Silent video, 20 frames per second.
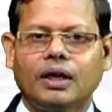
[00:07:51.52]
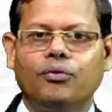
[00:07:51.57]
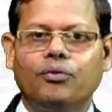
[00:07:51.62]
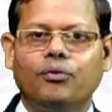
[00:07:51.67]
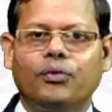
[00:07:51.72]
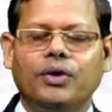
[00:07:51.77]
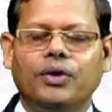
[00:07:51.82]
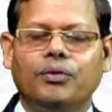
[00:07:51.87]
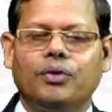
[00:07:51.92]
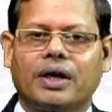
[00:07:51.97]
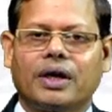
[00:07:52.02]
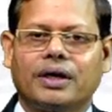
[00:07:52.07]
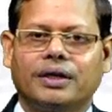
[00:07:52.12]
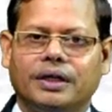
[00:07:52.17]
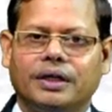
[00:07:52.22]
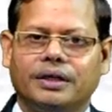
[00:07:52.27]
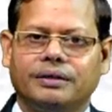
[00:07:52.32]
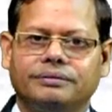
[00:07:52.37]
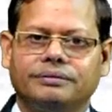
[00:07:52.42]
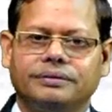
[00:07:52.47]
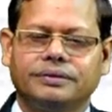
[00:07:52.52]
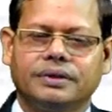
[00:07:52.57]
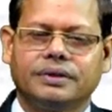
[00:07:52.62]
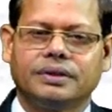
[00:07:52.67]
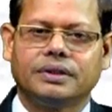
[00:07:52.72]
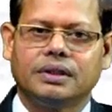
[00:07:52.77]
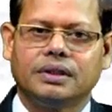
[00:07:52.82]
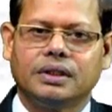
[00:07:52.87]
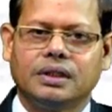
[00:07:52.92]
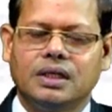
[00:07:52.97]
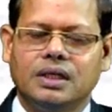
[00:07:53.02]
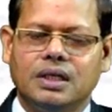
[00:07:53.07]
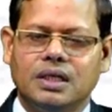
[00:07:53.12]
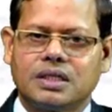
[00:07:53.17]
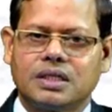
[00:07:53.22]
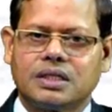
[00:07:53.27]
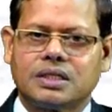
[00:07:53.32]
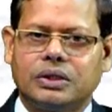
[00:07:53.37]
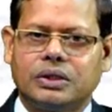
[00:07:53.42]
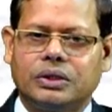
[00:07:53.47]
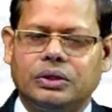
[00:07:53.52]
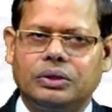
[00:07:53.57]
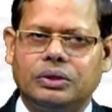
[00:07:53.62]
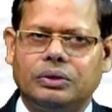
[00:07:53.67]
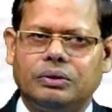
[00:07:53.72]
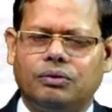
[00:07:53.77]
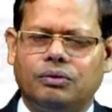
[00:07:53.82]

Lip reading: free warranty. So,